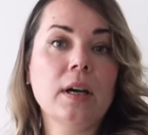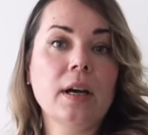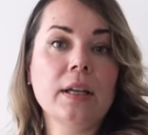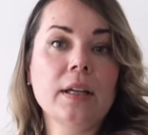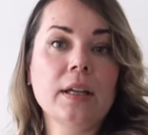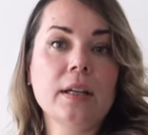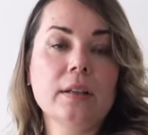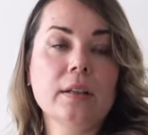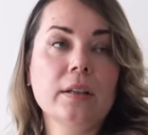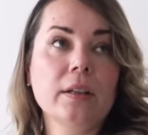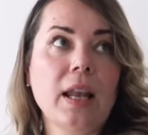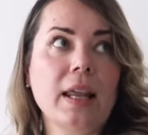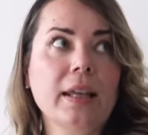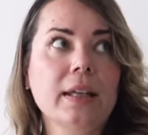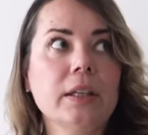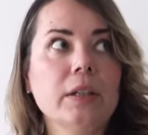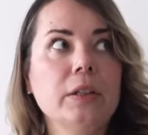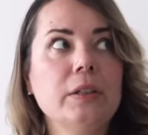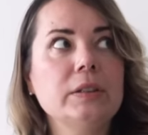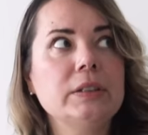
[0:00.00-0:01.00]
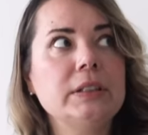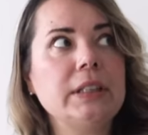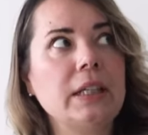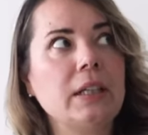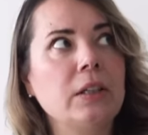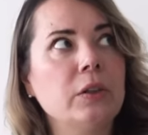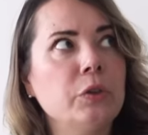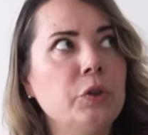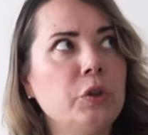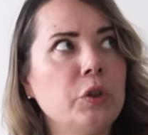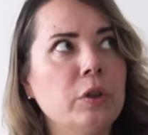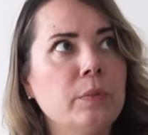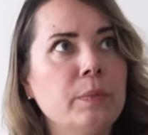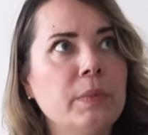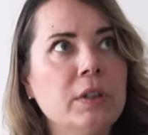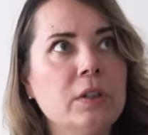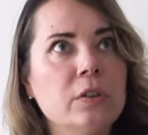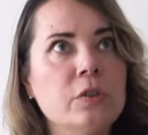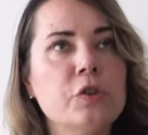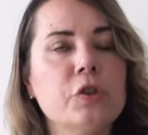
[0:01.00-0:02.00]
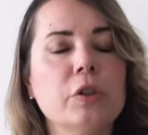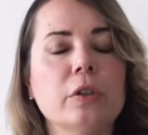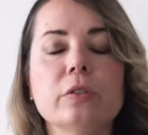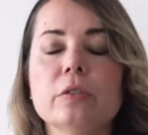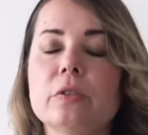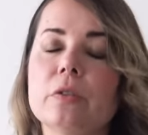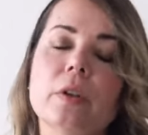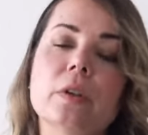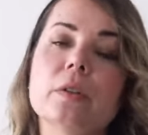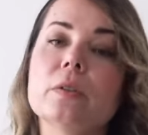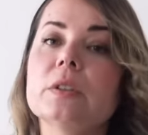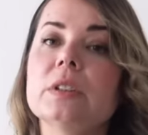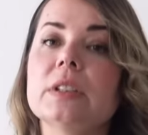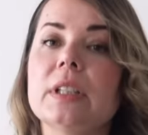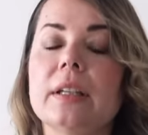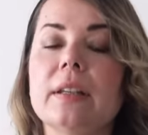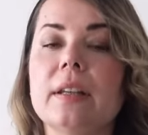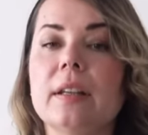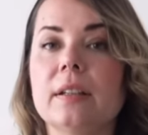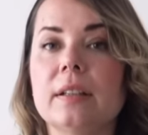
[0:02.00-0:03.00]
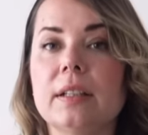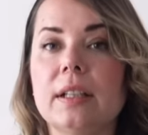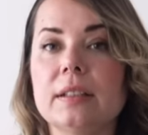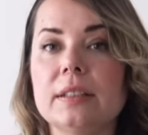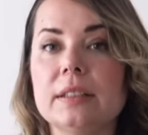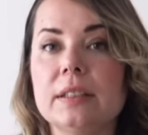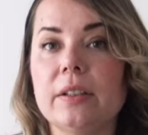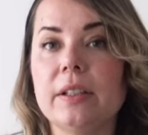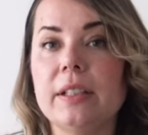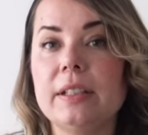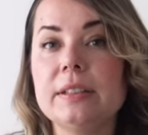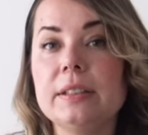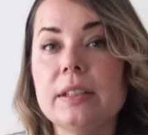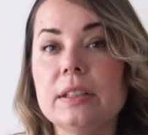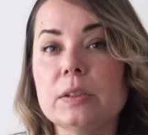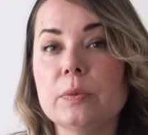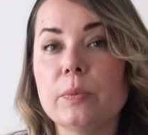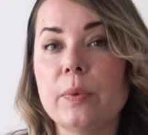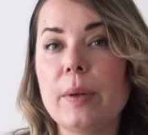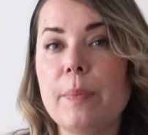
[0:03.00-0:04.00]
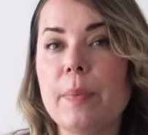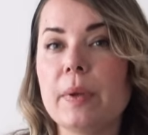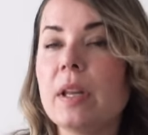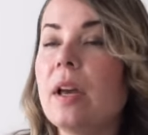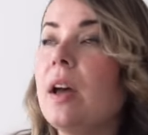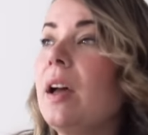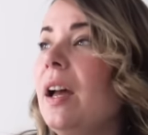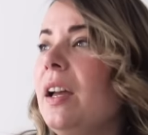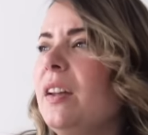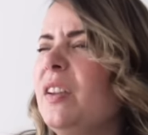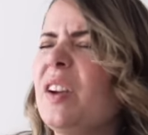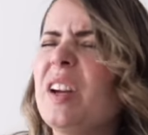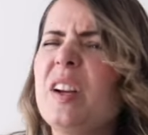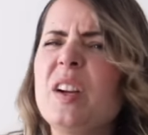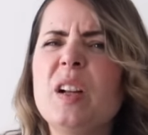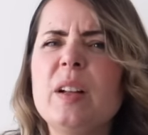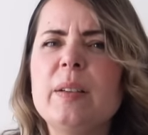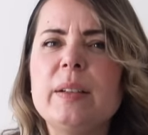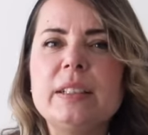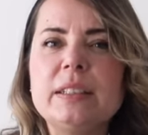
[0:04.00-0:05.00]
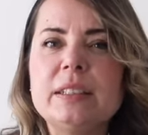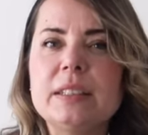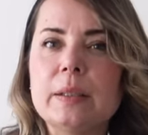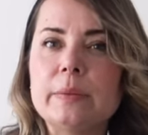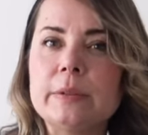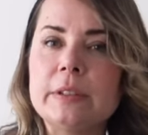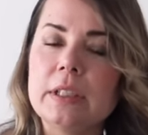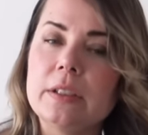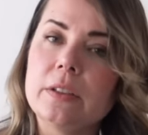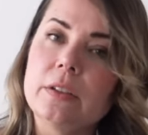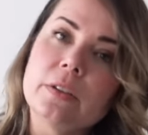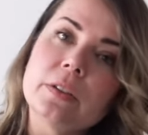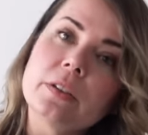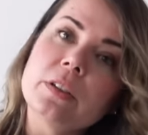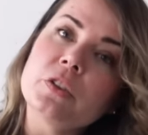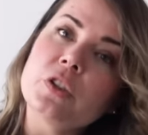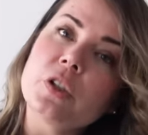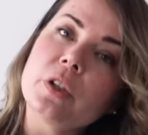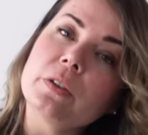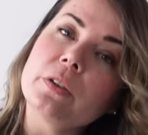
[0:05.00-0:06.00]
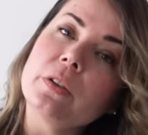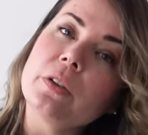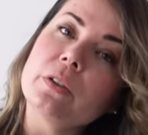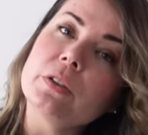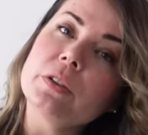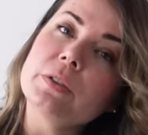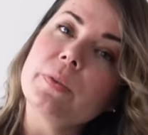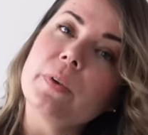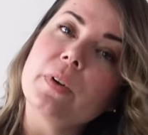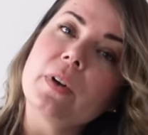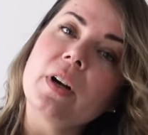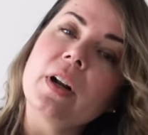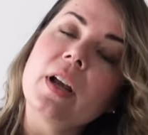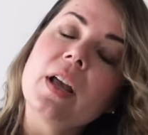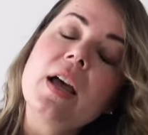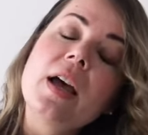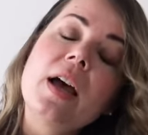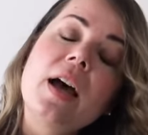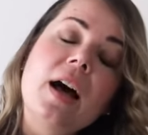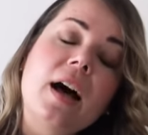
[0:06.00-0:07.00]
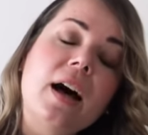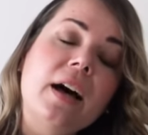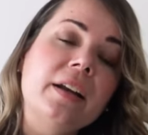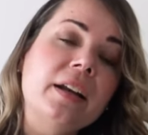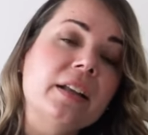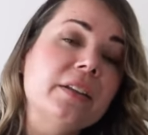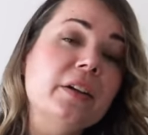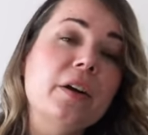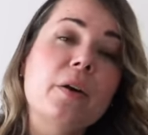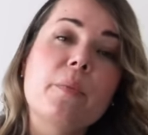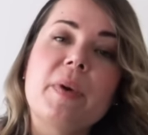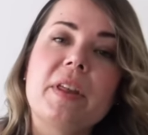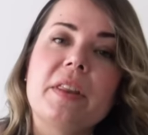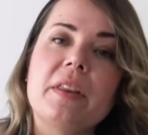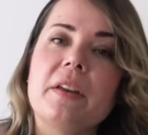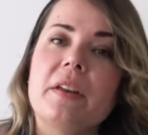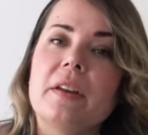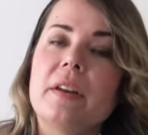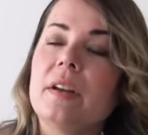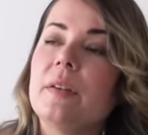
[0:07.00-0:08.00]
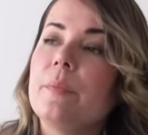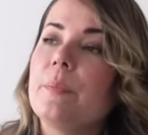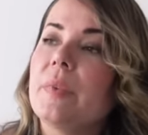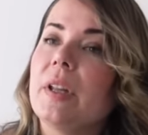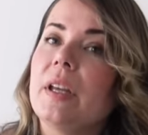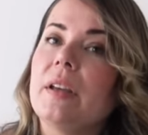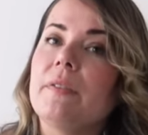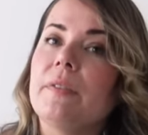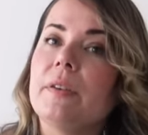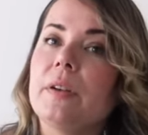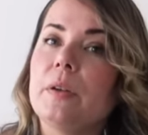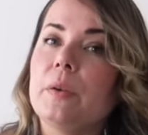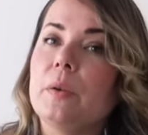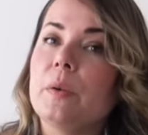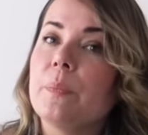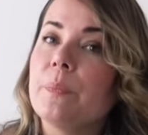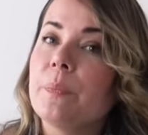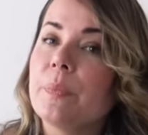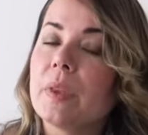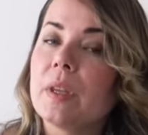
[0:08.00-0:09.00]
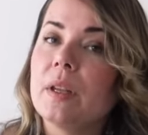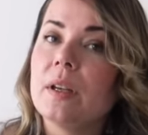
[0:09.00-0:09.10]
I like using German short rows, I think that's the easiest way, but you can always substitute the short rows for another method if you